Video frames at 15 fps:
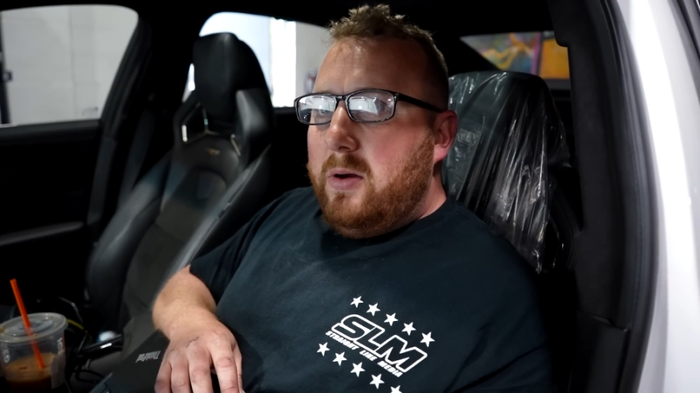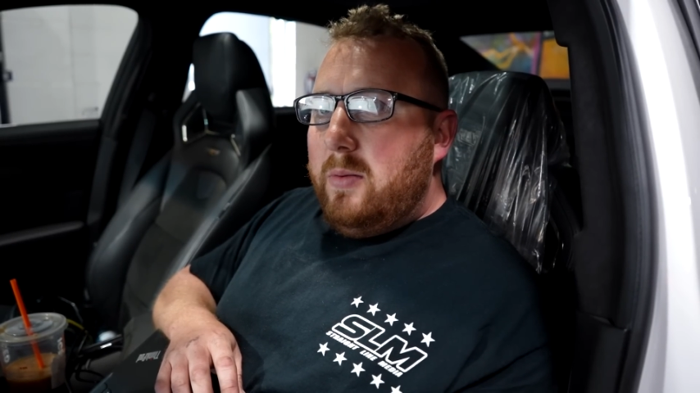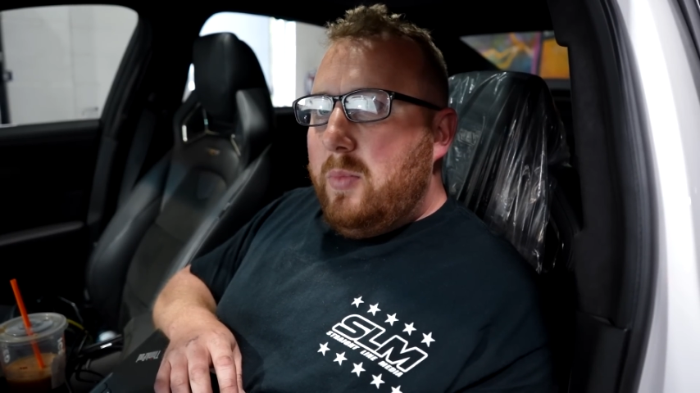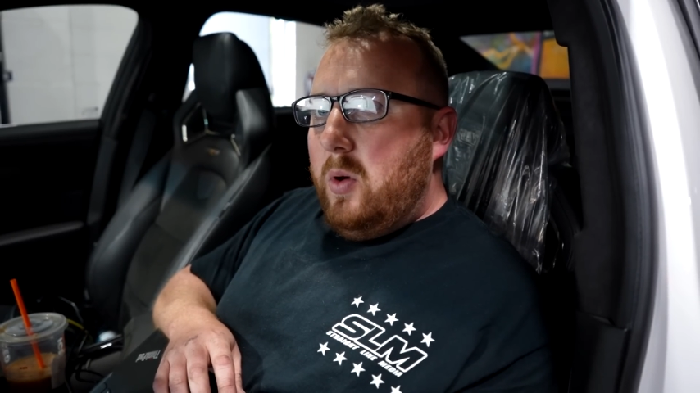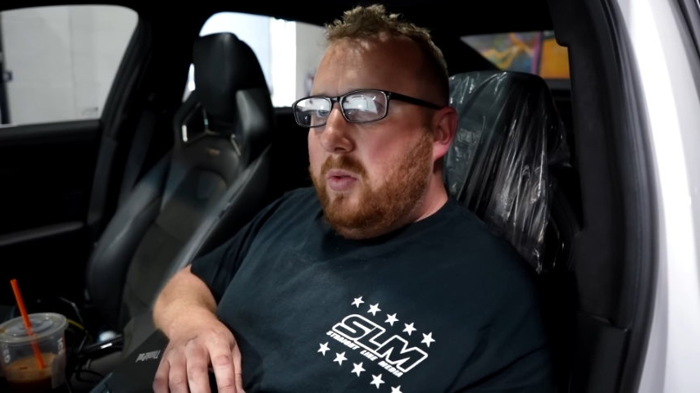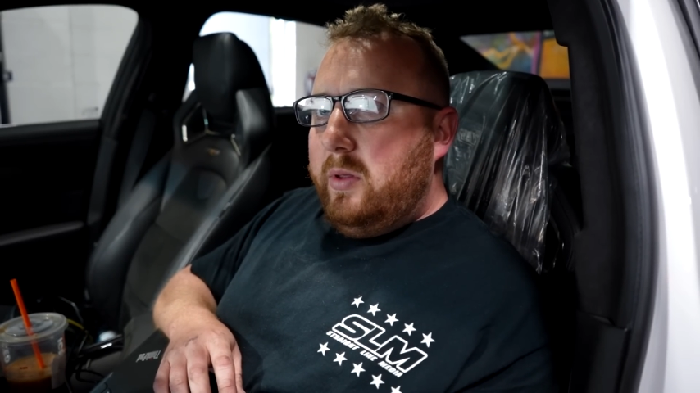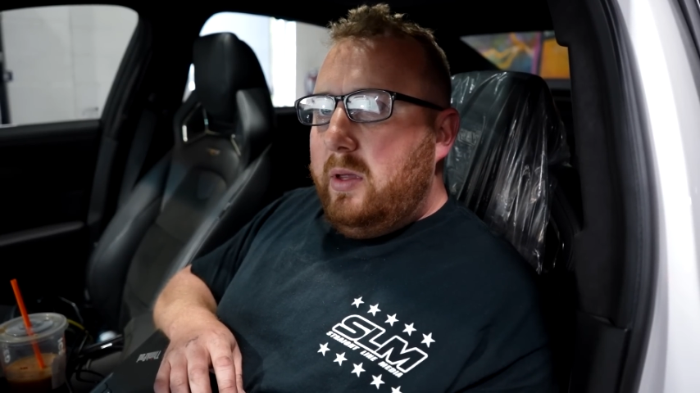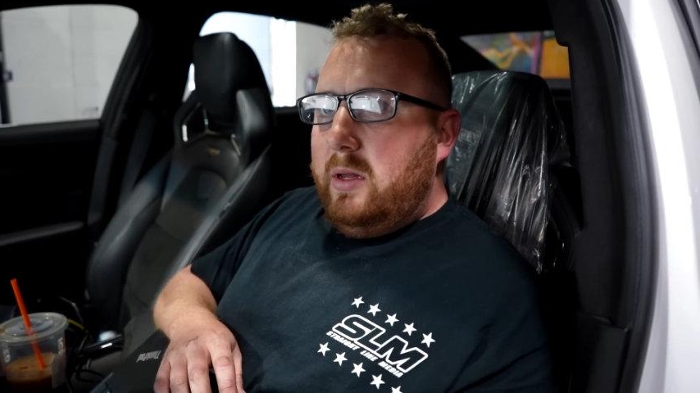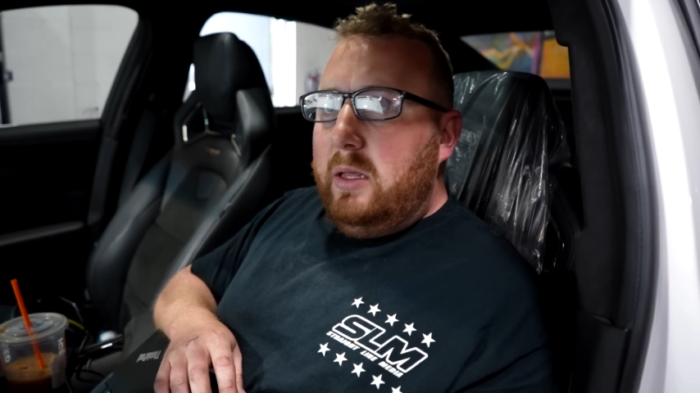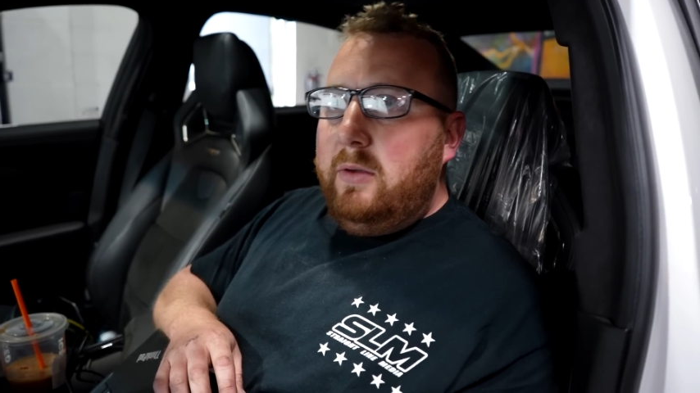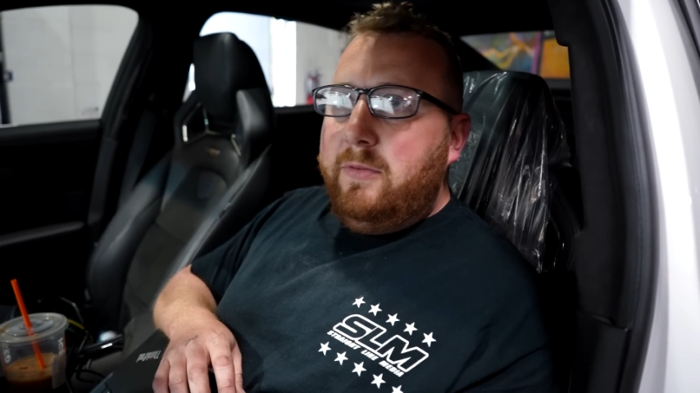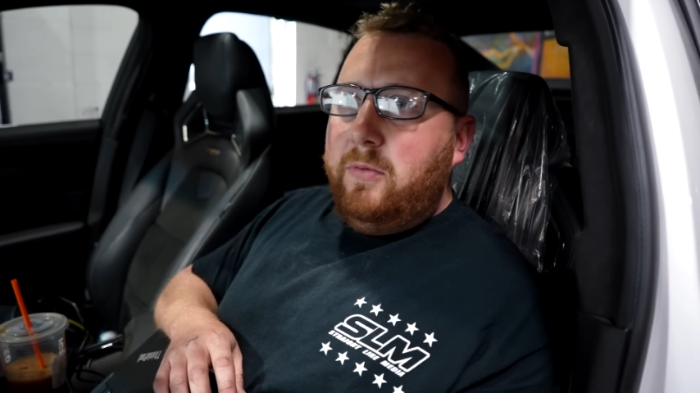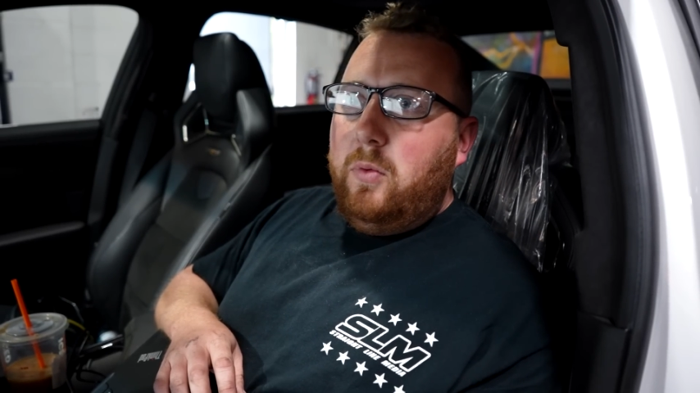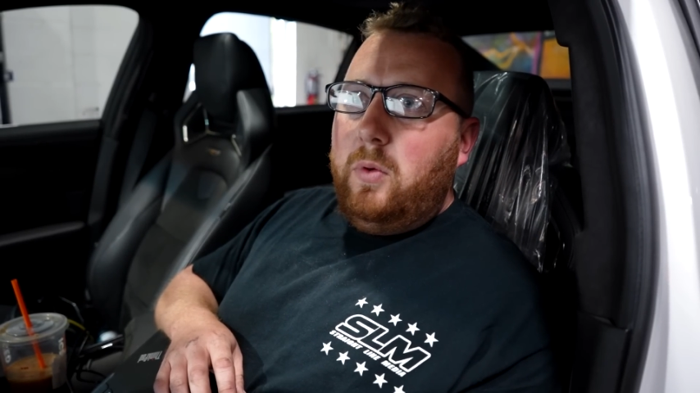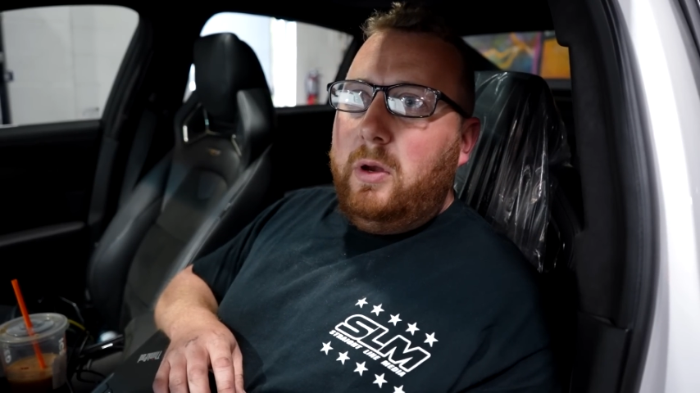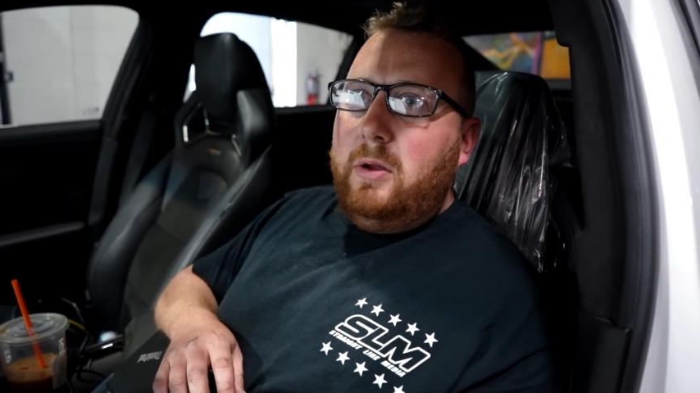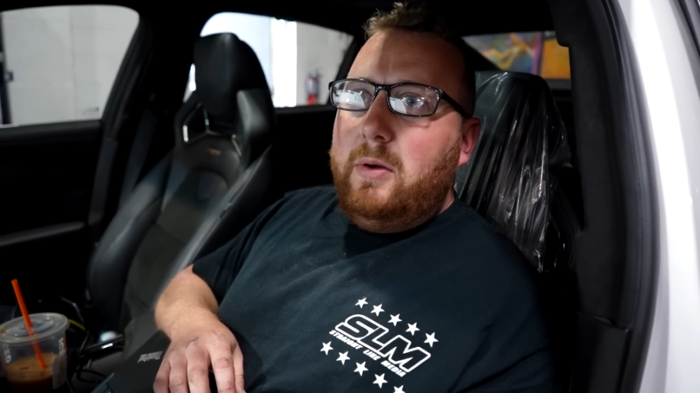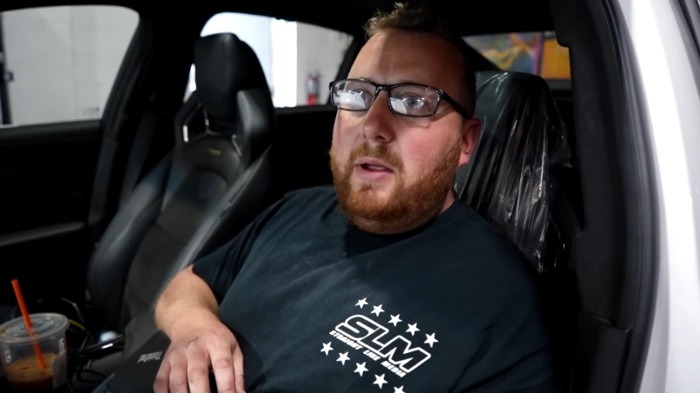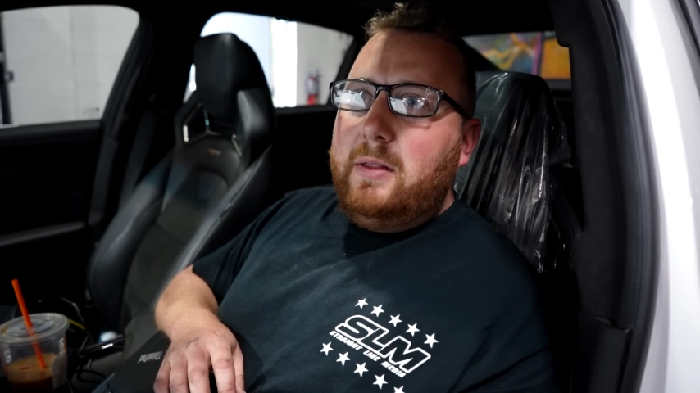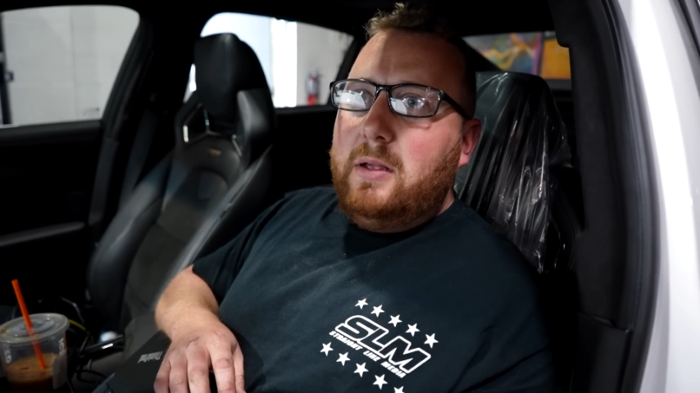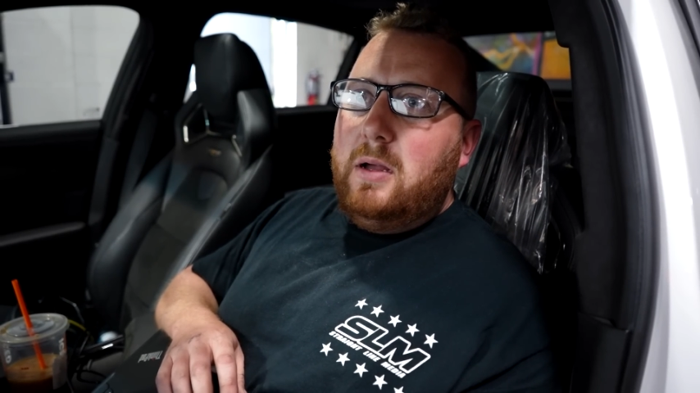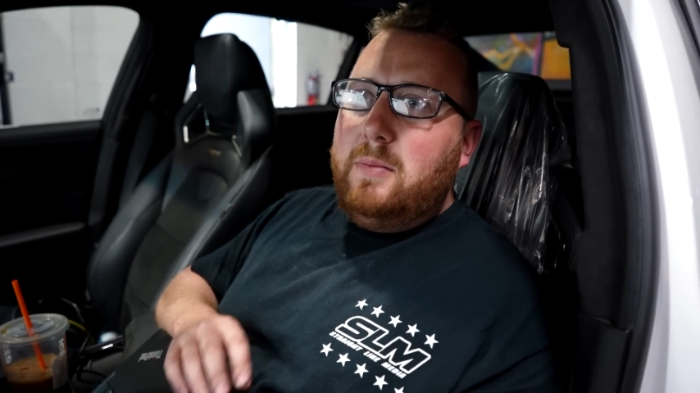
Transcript: I'm only at E40 right now.